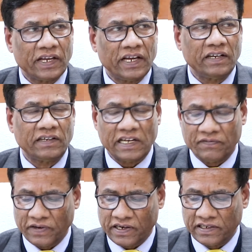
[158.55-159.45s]
in 10
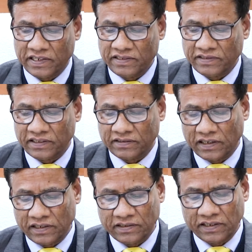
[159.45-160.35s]
faculties and
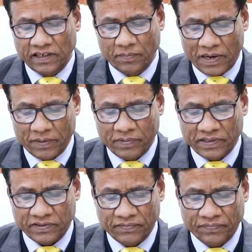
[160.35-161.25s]
33
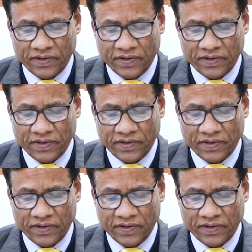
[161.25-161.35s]
departments